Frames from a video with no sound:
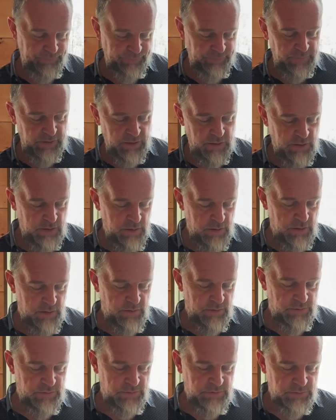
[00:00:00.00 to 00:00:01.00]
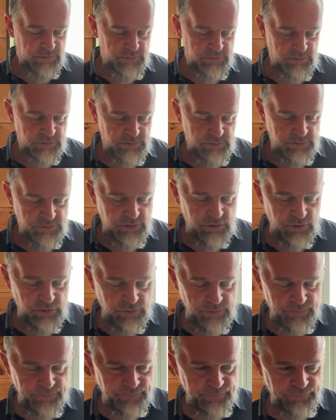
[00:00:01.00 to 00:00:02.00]

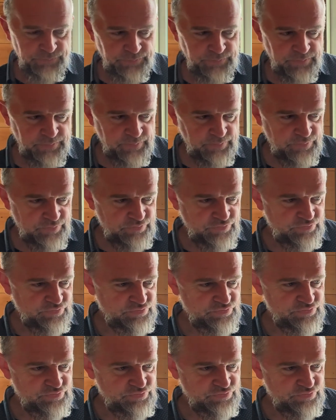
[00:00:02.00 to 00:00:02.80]
No one is speaking in this clip.